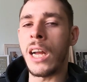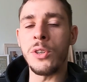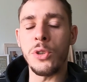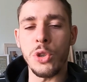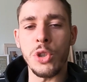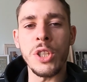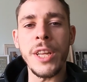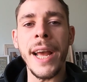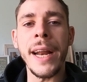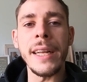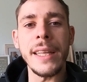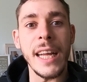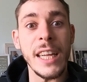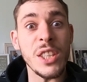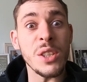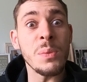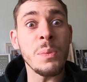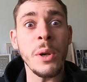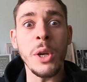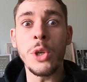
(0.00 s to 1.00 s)
understanding
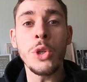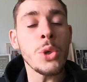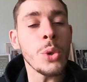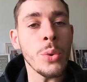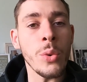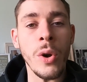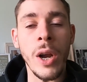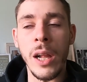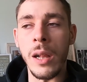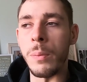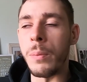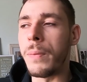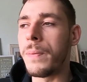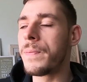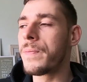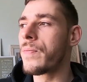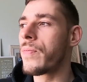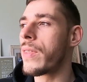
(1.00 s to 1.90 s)
that spiritual realm.